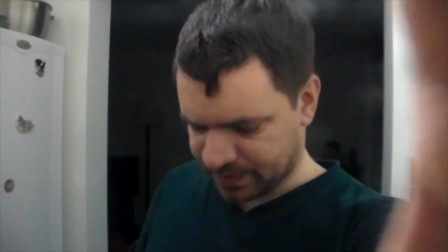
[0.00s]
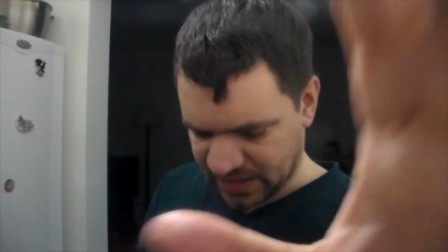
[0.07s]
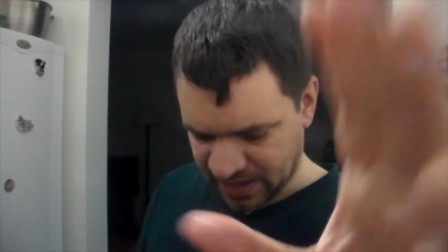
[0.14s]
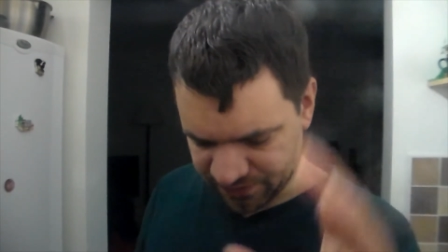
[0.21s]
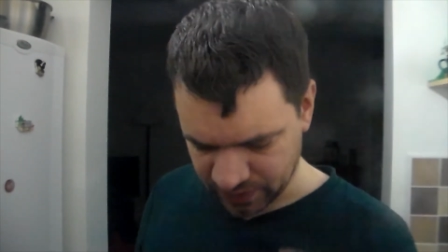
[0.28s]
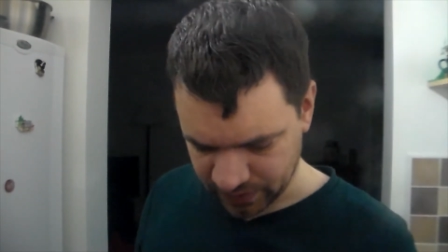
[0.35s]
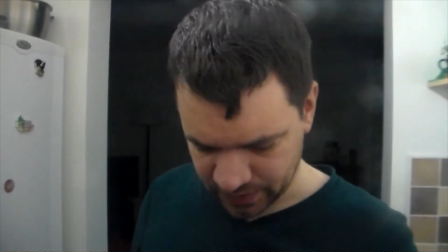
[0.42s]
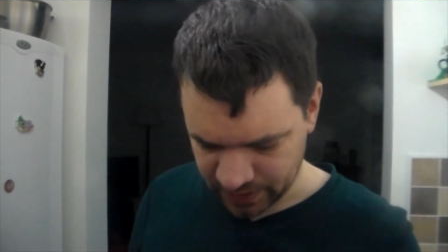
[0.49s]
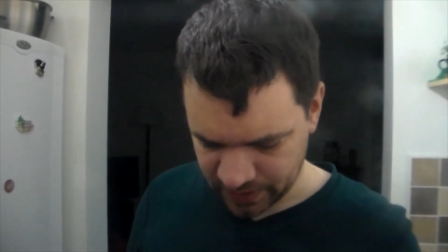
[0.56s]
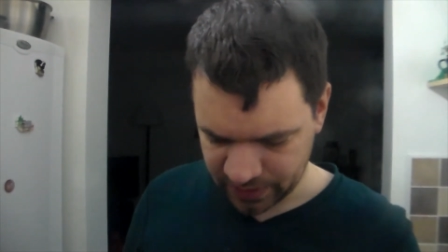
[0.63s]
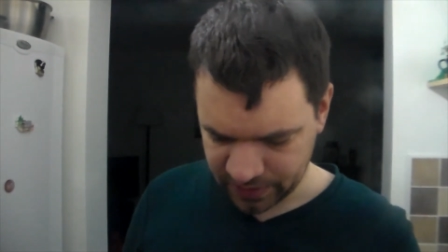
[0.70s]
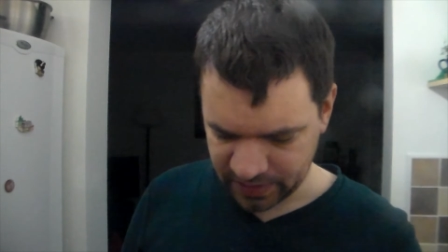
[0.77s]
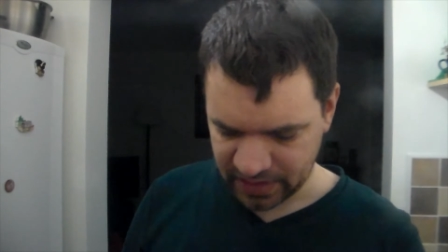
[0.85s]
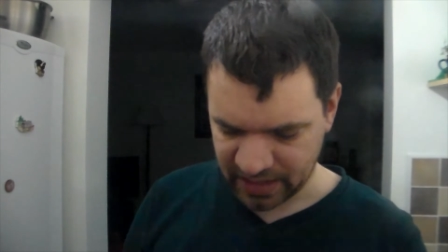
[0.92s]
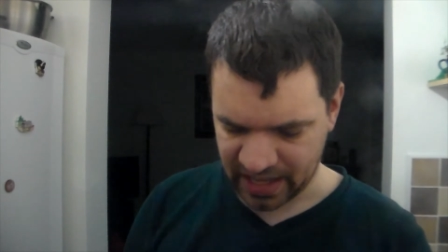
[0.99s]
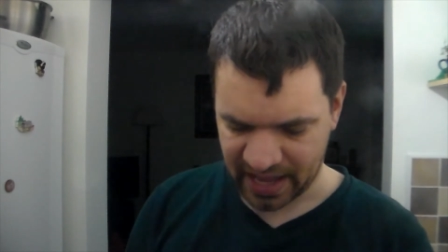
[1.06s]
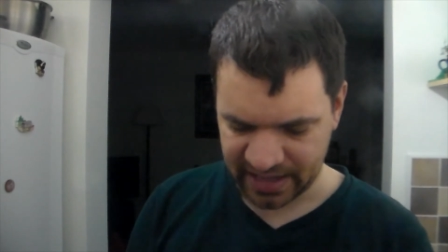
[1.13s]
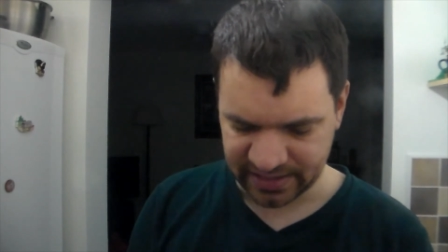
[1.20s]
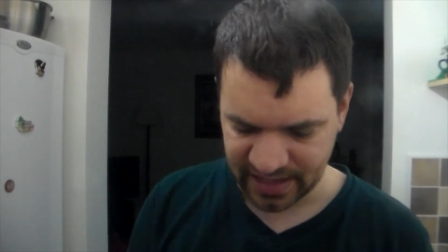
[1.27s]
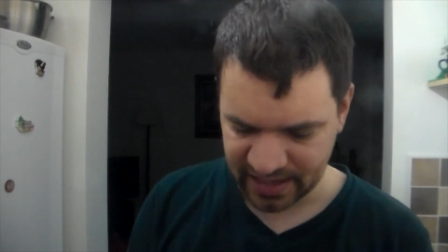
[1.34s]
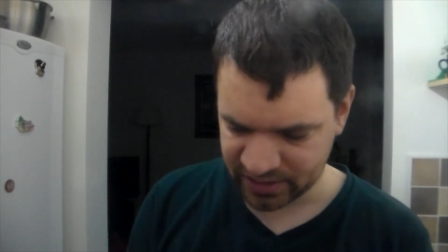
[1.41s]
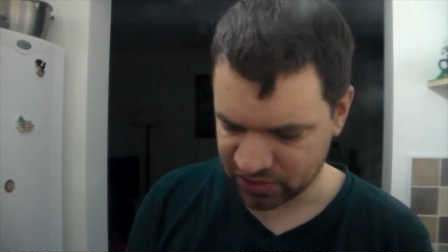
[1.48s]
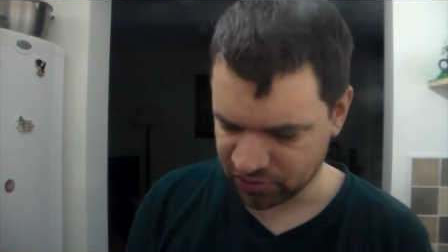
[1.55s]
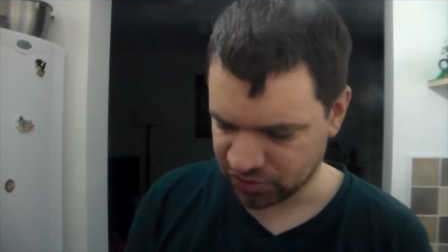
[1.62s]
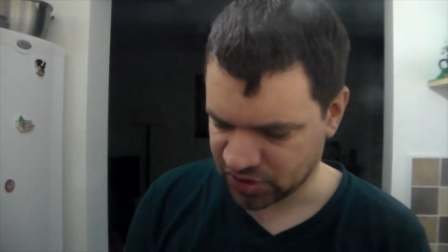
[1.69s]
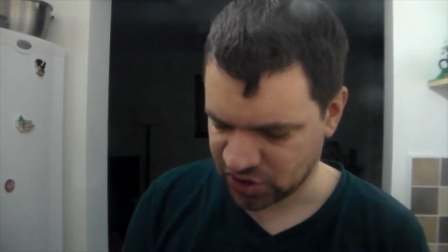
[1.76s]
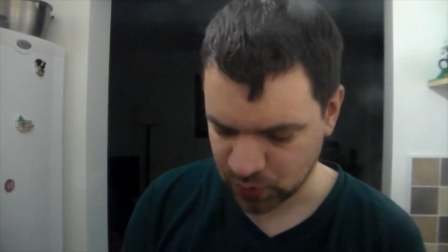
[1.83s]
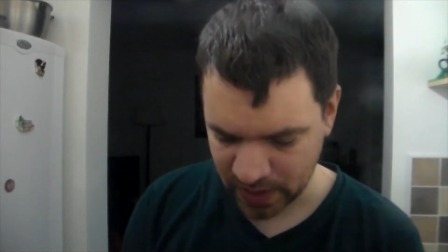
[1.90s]
given the added extra
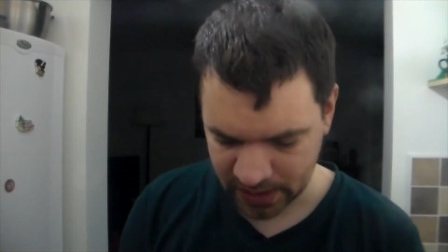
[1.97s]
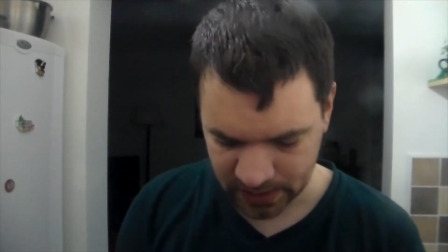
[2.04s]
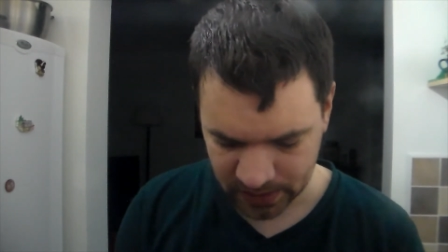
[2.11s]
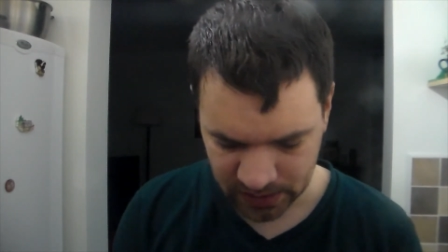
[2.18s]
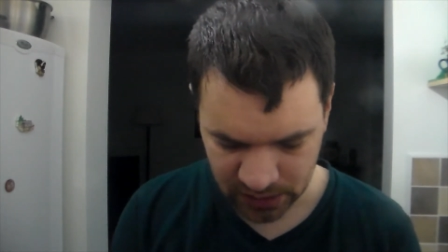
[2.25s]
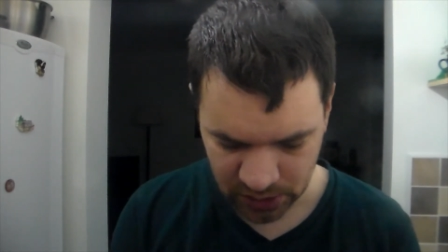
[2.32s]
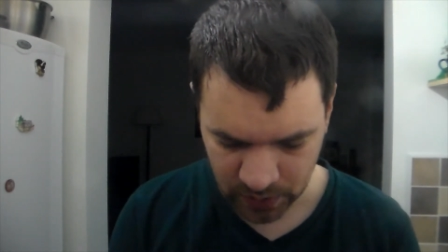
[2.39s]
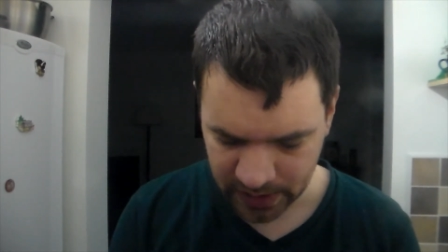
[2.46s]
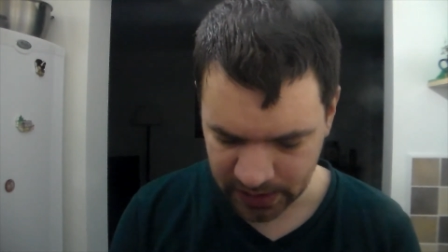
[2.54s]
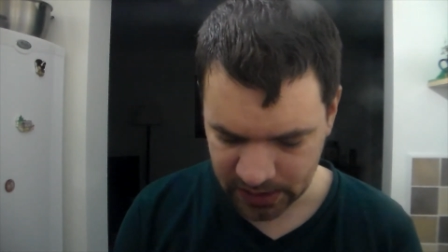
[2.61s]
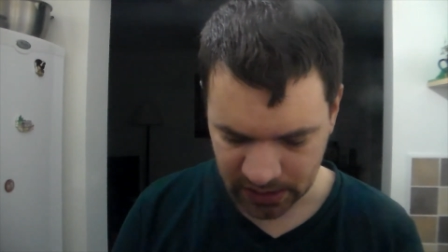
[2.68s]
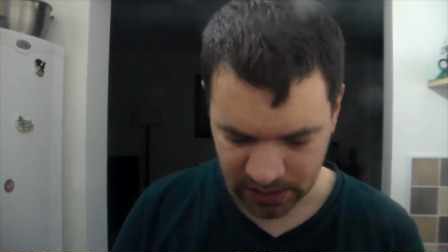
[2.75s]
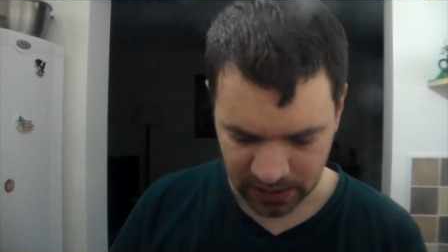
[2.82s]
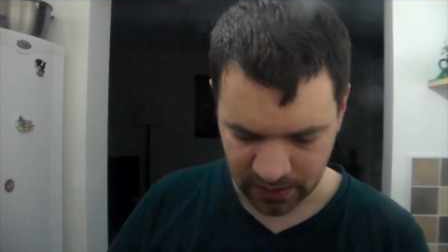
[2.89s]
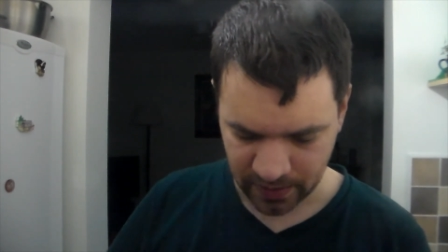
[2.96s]
sweetness to it,